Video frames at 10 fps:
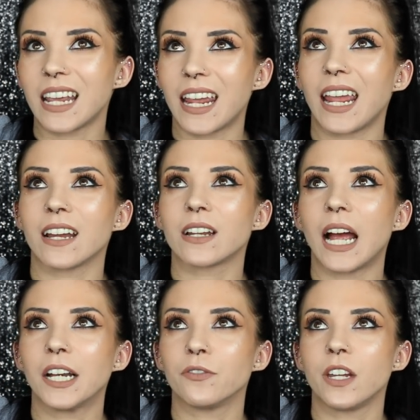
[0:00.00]
they can
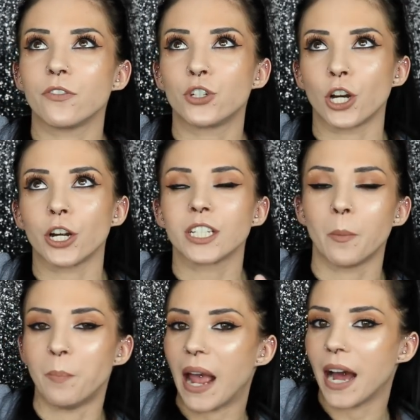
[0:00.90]
kind of give sharks
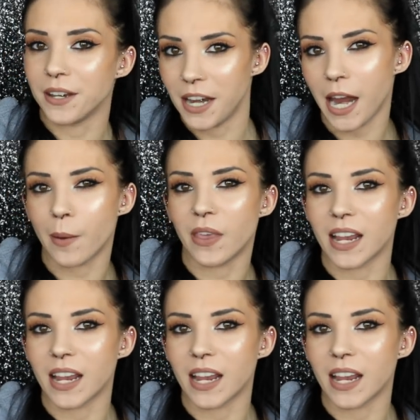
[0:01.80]
a bad name.